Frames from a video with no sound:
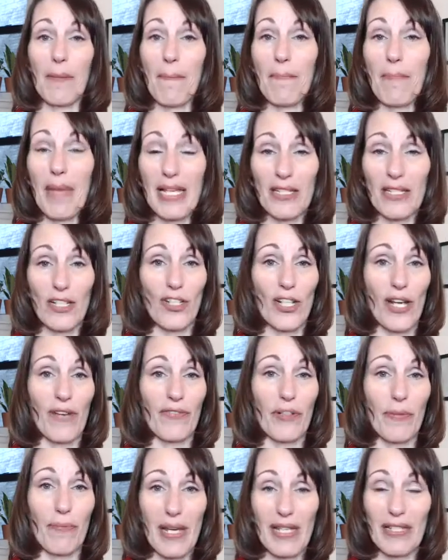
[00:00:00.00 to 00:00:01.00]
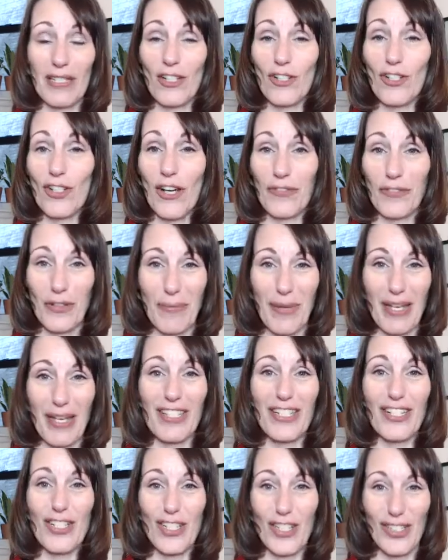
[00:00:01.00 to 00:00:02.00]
message after message after message.